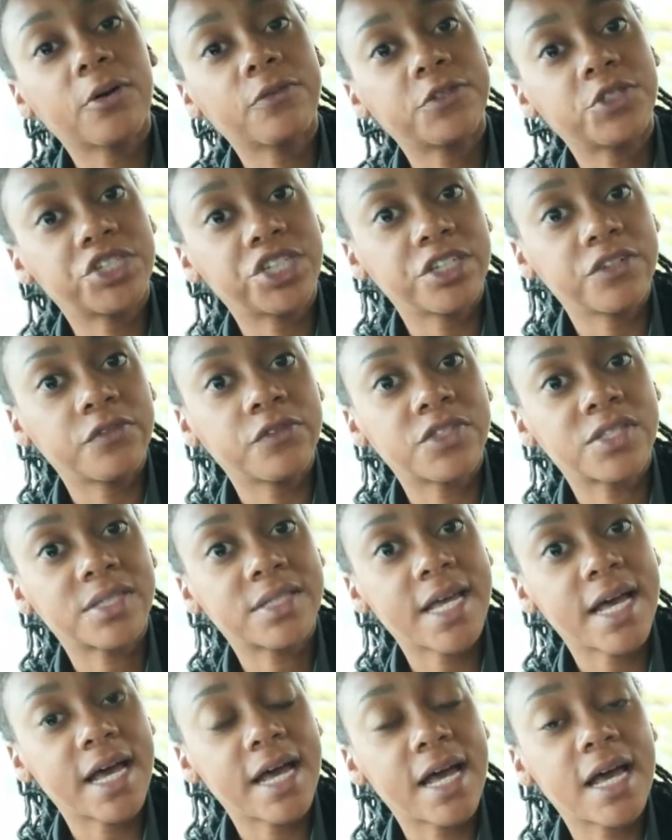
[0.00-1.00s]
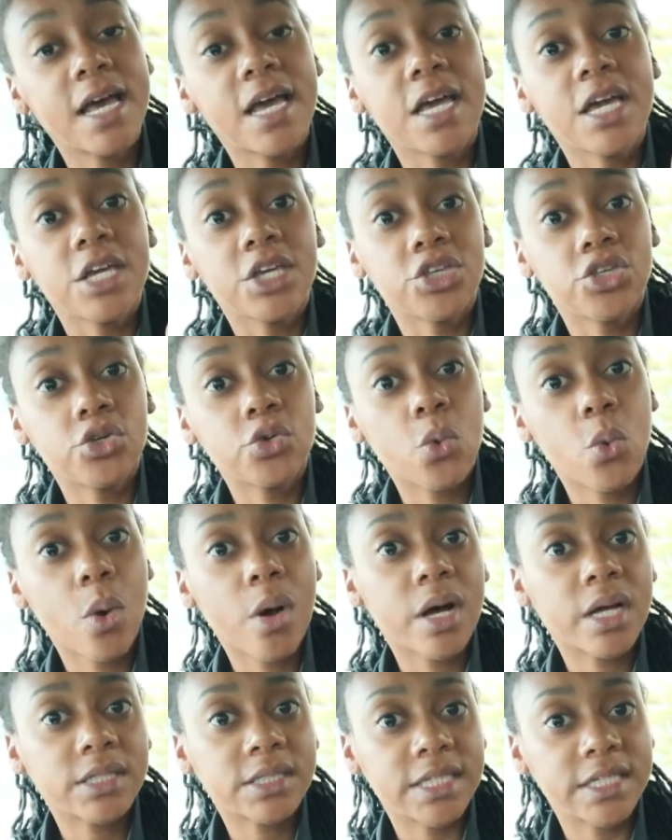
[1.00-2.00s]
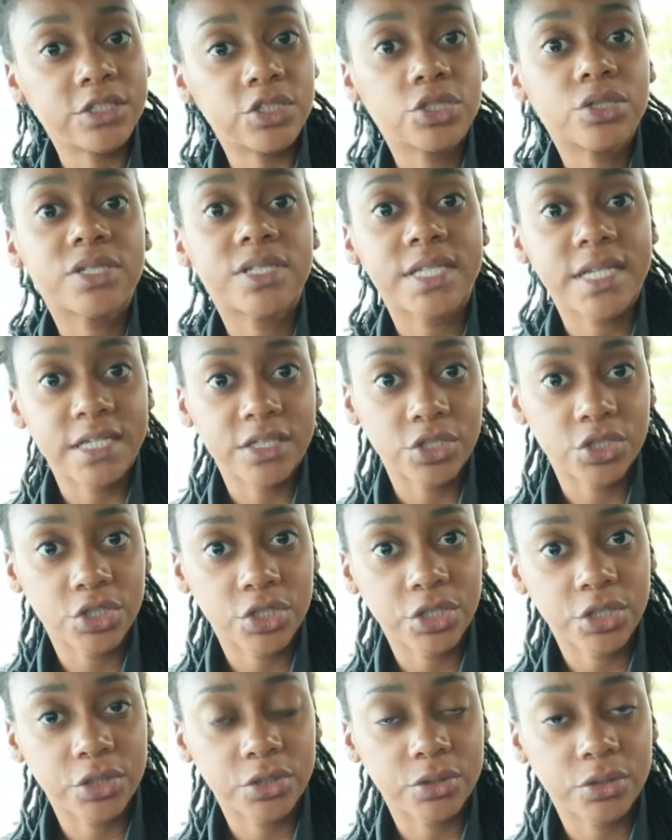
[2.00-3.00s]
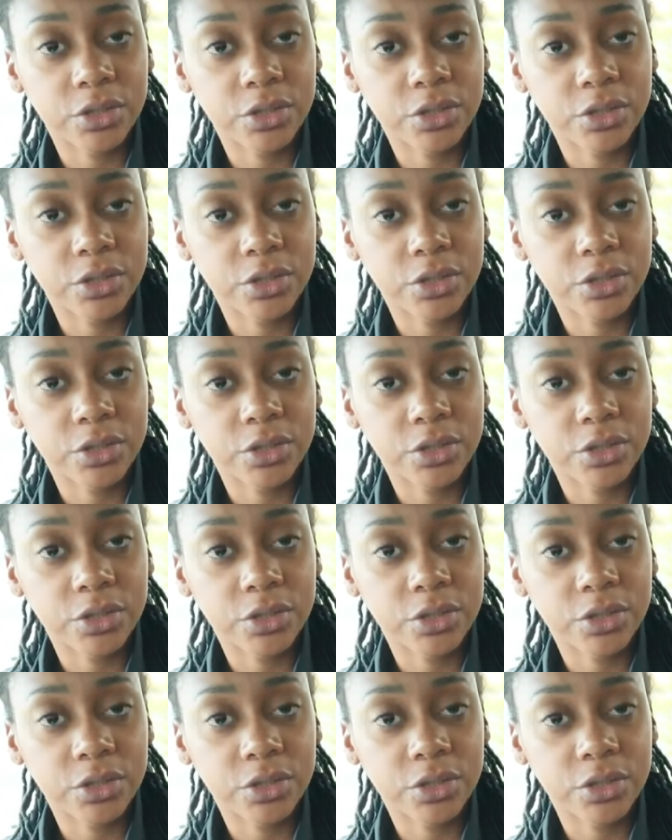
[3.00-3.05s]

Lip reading: of shifts that you want them to send to you.